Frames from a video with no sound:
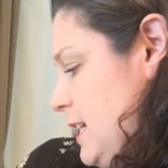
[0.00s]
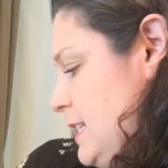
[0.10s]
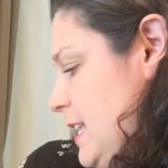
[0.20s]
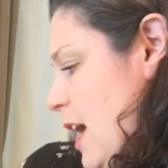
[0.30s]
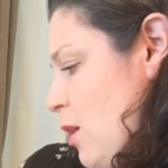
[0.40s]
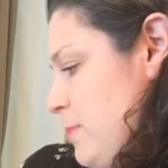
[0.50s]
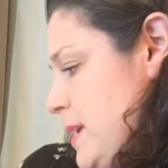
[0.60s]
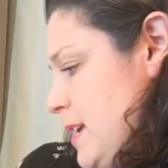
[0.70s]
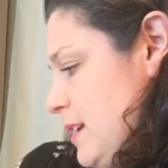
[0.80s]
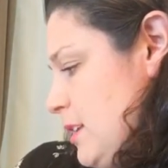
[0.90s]
"Tell
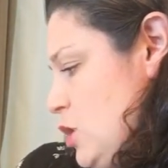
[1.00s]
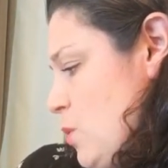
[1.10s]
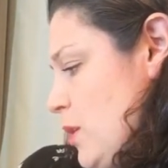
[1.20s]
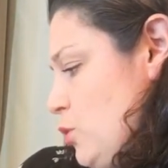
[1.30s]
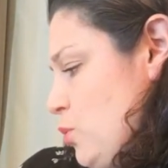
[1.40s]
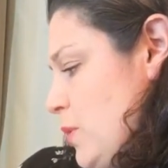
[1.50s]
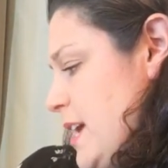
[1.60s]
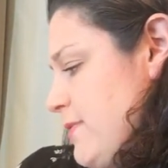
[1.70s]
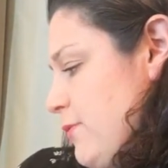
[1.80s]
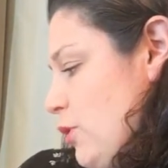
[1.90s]
me, you
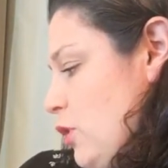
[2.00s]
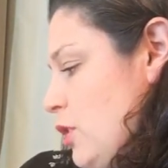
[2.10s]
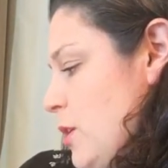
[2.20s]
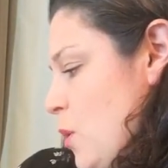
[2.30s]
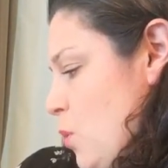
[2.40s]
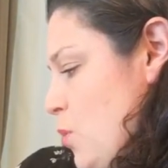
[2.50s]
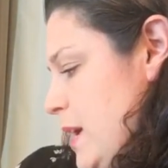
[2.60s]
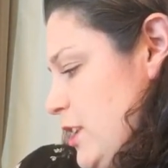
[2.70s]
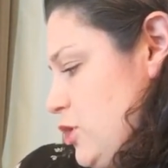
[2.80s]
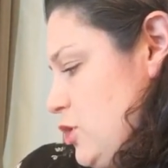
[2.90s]
ungrateful
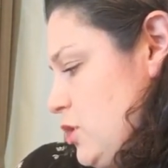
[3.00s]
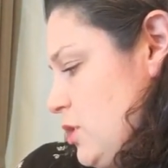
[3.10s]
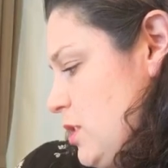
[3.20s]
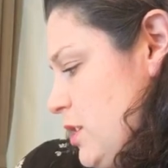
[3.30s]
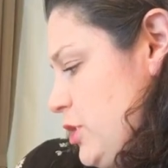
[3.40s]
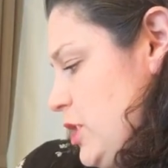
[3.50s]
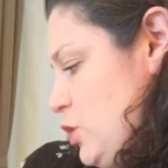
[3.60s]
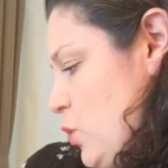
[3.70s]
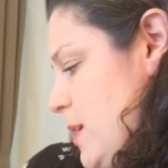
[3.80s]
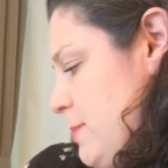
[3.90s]
witch," she
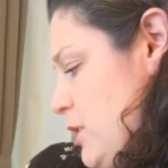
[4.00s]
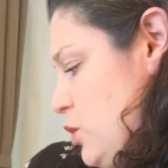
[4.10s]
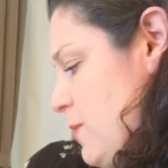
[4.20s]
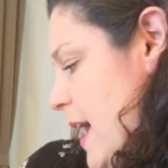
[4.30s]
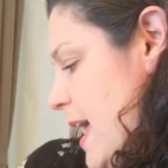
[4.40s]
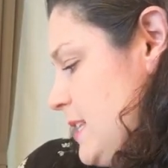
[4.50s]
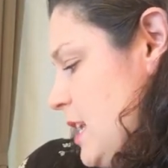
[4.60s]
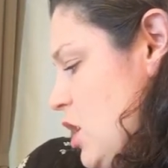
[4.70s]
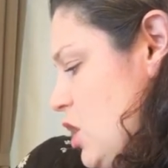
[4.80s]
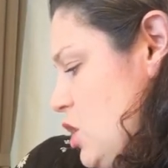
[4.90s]
screamed at Shiraz,
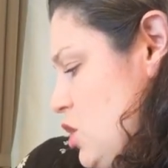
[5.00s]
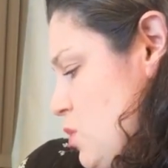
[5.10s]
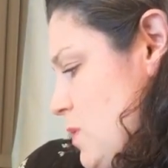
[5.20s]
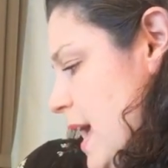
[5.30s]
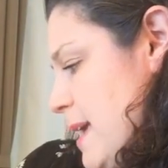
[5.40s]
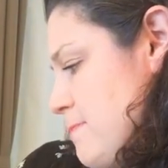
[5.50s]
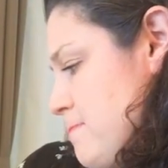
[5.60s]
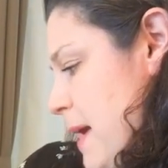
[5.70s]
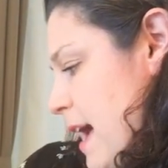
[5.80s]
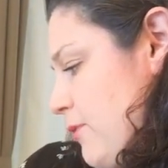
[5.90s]
"you came
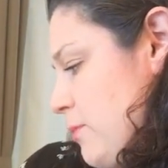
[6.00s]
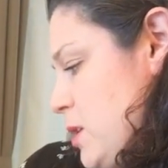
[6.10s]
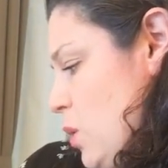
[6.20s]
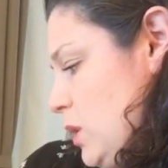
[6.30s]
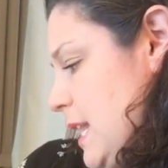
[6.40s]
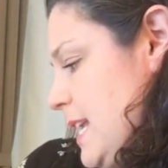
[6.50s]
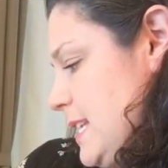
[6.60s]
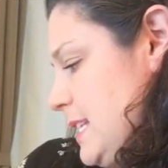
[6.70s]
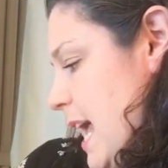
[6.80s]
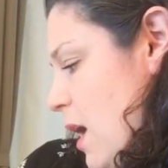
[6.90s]
back from the old
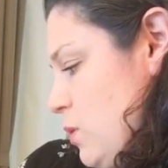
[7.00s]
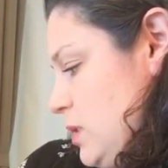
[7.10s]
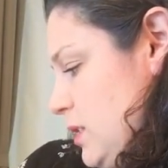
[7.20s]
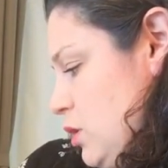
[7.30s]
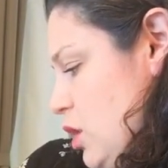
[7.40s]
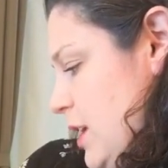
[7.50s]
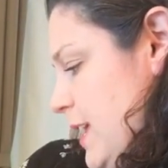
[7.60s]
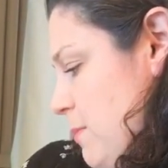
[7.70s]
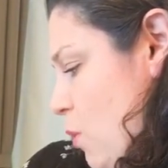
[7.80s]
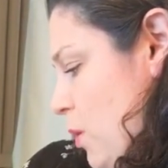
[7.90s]
lady's house
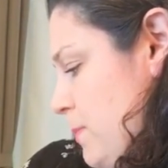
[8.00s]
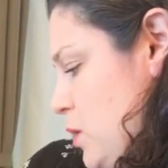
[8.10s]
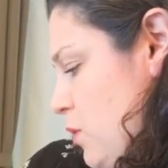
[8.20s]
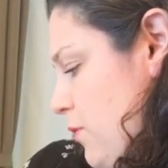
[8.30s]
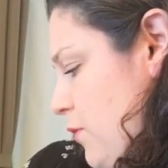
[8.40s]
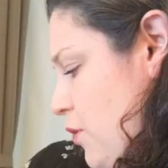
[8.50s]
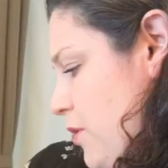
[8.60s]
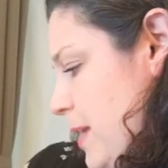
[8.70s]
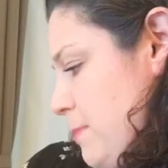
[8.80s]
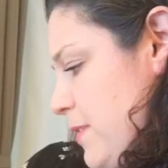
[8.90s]
looking more beautiful
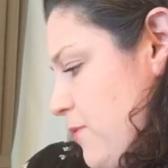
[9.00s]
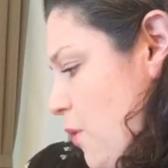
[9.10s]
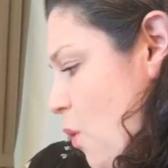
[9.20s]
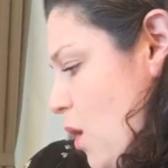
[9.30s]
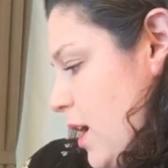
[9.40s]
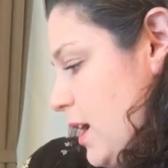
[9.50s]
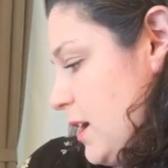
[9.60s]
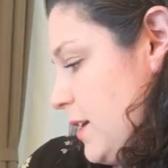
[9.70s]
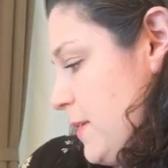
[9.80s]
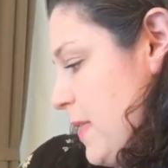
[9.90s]
than before.
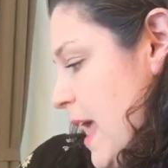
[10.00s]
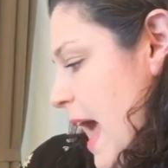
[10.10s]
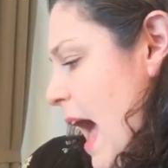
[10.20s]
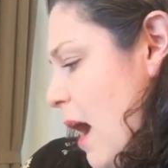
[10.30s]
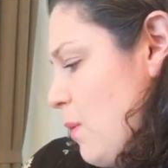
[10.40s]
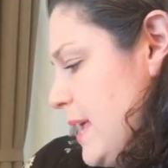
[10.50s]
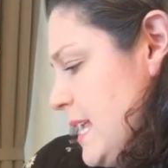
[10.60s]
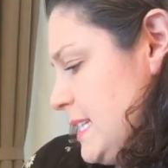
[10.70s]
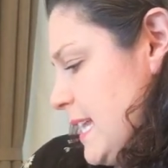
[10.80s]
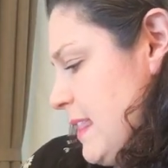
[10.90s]
How
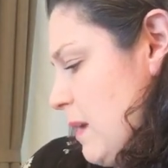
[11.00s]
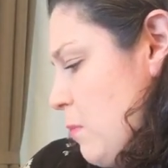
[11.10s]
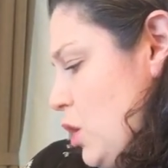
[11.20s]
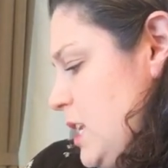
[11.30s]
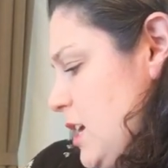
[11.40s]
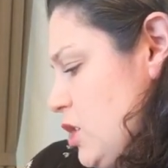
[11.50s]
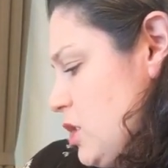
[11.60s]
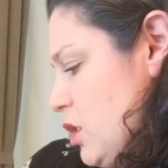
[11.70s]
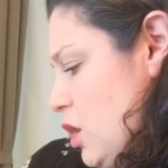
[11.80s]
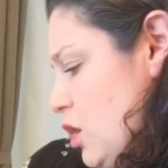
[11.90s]
is it that
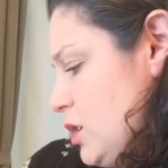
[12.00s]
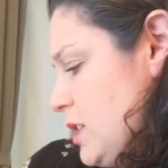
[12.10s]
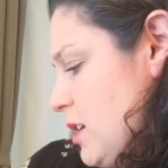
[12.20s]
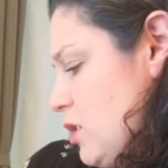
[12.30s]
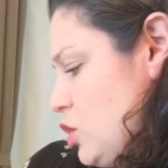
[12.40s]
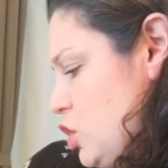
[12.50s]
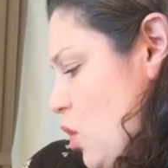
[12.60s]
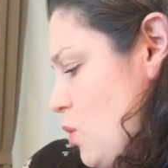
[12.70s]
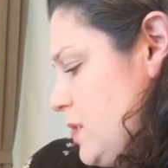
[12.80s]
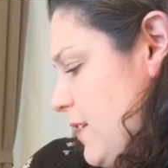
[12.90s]
Munir's looks
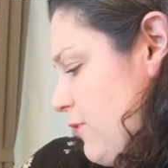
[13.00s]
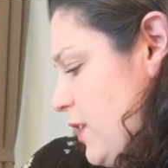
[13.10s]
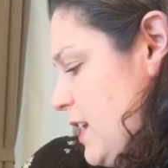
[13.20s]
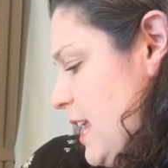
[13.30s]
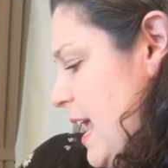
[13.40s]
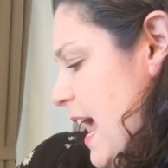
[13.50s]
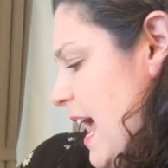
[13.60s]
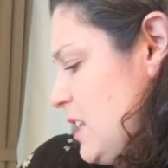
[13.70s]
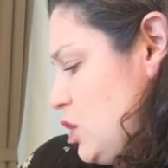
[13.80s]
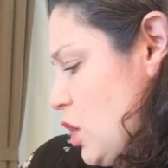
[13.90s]
so different
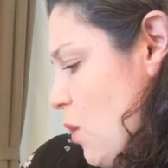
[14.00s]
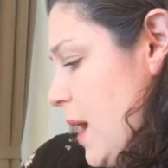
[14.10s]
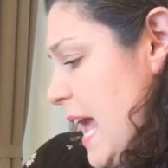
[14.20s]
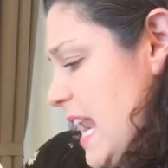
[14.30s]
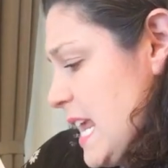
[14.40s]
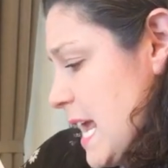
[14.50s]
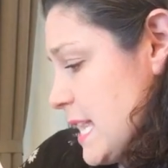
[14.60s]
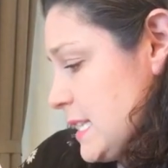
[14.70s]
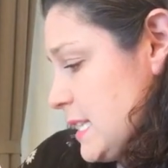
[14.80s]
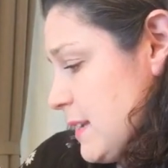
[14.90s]
and so
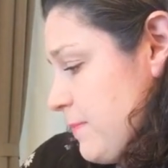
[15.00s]
hideous?"